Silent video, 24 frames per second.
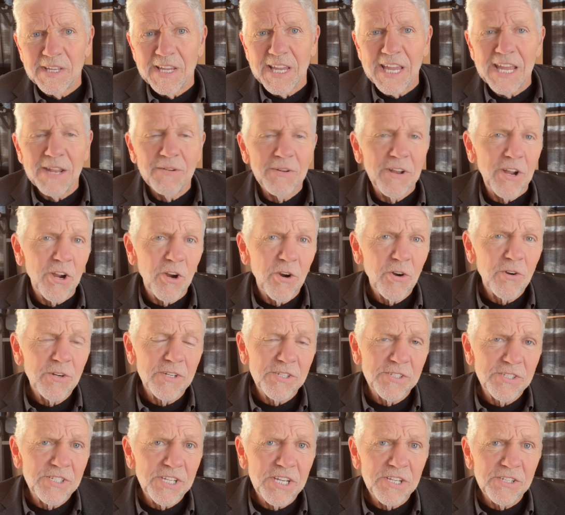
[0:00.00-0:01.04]
And her
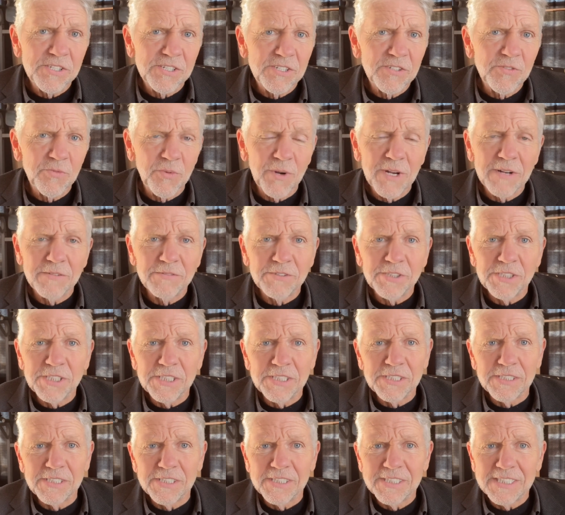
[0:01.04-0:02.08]
decisions, whatever she
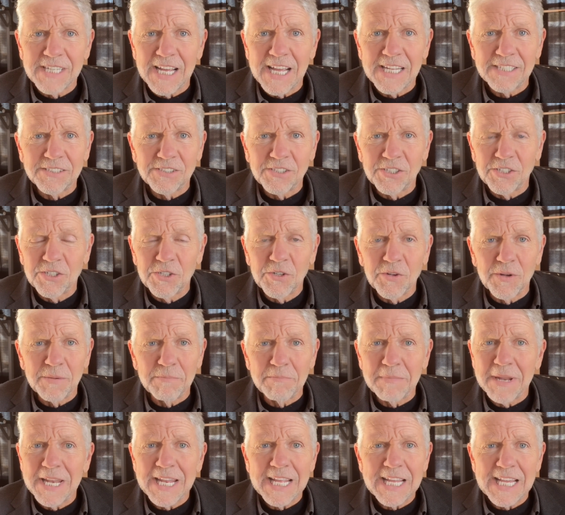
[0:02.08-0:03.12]
decides to do, in
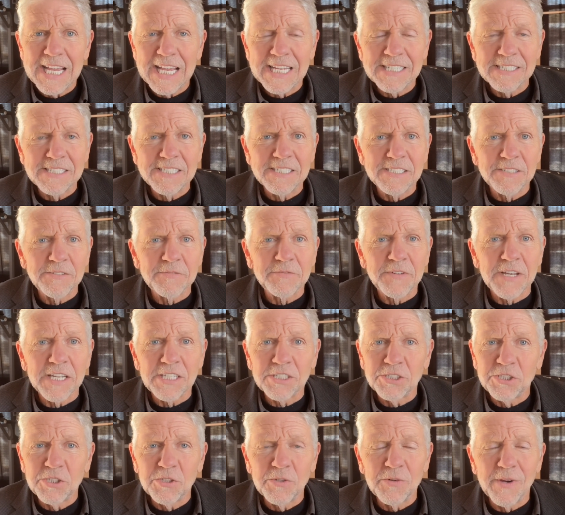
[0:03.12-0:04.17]
many cases
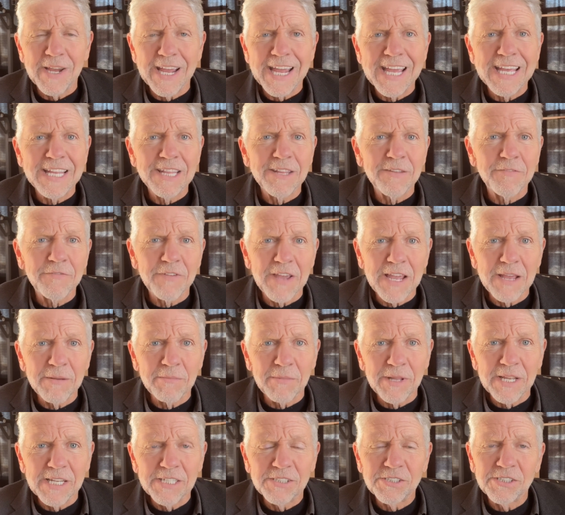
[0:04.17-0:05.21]
affects you and the
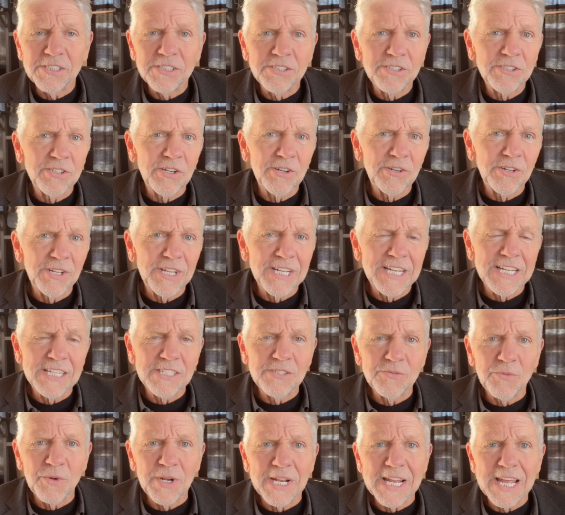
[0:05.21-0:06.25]
family. And she certainly
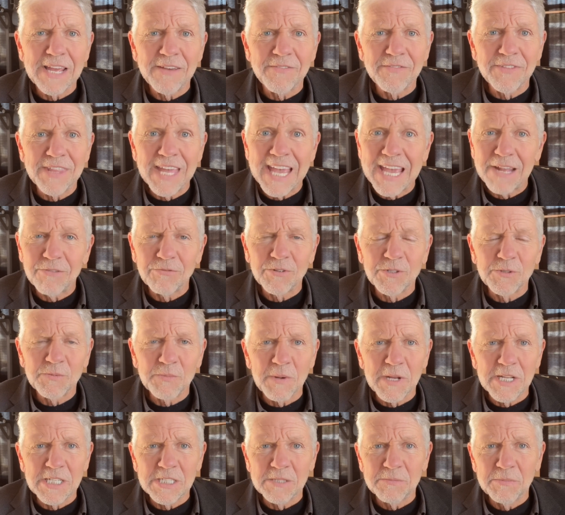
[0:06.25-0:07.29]
doesn't want to have that
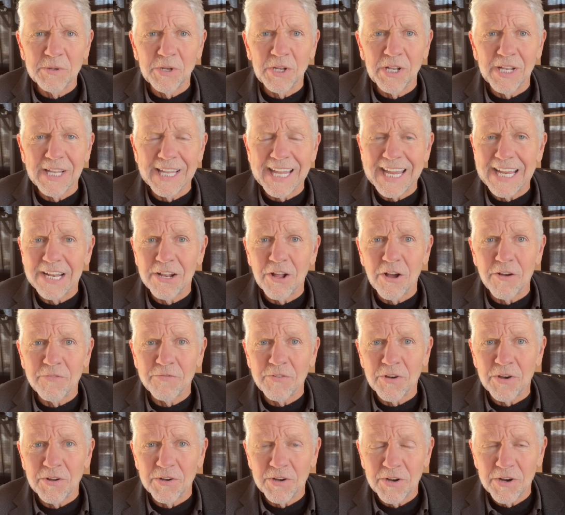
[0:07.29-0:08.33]
responsibility laid off
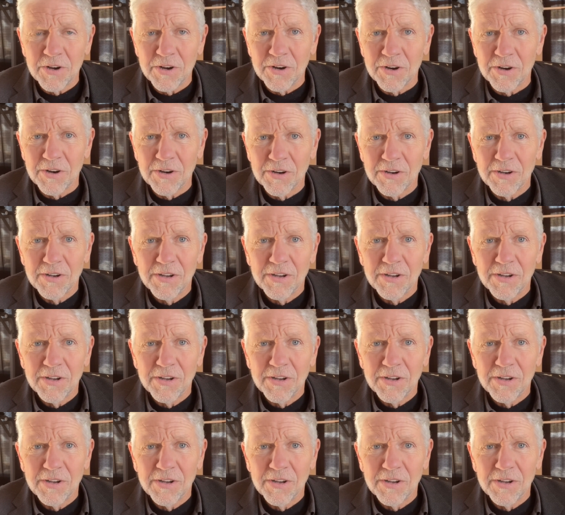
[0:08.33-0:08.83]
on her.